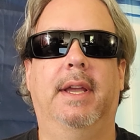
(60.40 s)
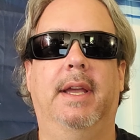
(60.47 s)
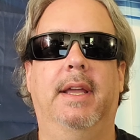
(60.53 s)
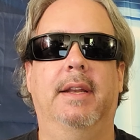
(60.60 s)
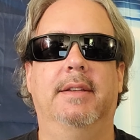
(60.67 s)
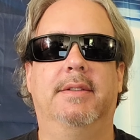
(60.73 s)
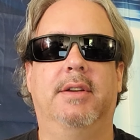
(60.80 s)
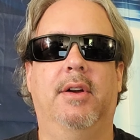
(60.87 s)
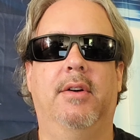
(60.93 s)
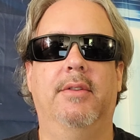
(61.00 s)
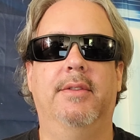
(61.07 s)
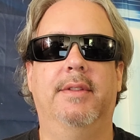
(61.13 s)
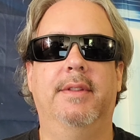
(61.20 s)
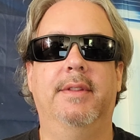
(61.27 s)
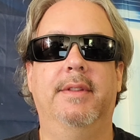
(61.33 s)
and it's
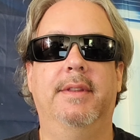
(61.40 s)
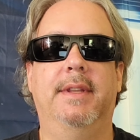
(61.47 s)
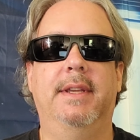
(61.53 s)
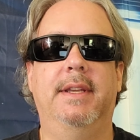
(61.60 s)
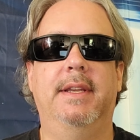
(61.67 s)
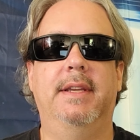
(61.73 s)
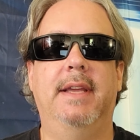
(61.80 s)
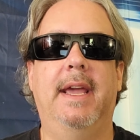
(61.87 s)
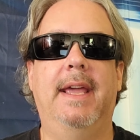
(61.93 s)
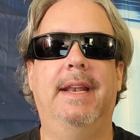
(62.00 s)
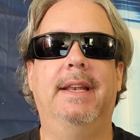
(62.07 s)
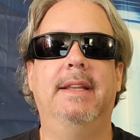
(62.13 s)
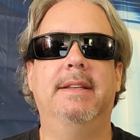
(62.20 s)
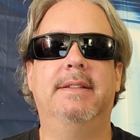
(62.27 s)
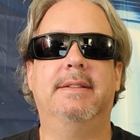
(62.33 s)
called The
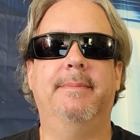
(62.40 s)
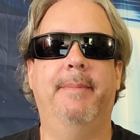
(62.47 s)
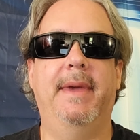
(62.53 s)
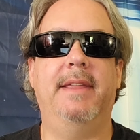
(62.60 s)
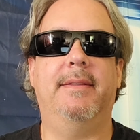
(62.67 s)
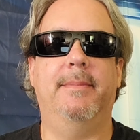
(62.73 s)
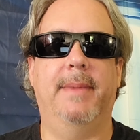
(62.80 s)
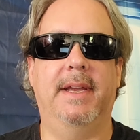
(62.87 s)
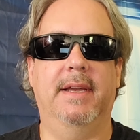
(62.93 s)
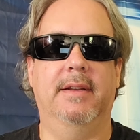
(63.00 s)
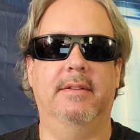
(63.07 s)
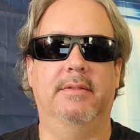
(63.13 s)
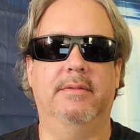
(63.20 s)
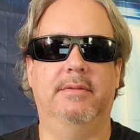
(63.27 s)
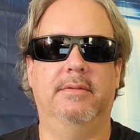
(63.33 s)
Headless Meth
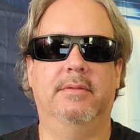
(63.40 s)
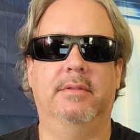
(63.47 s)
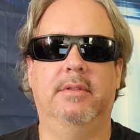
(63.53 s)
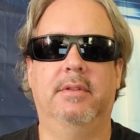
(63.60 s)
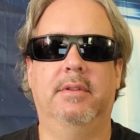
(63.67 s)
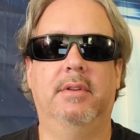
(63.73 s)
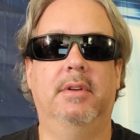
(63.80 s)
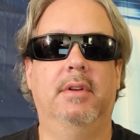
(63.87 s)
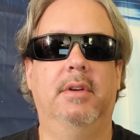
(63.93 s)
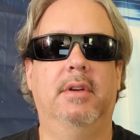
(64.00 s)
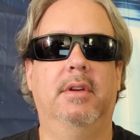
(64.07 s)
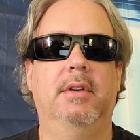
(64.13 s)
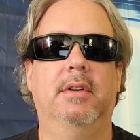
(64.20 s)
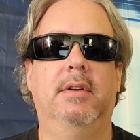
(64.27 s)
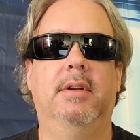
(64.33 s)
Man.
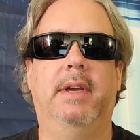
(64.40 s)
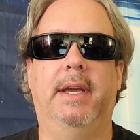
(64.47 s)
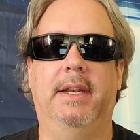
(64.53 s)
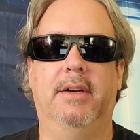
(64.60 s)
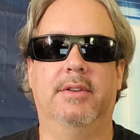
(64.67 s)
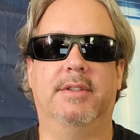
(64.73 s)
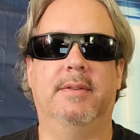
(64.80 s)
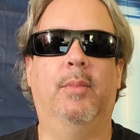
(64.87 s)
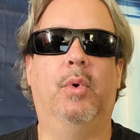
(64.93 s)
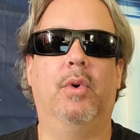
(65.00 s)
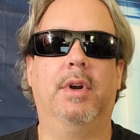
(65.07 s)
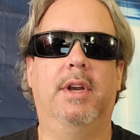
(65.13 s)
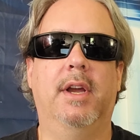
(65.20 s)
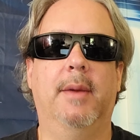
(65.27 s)
And there's some more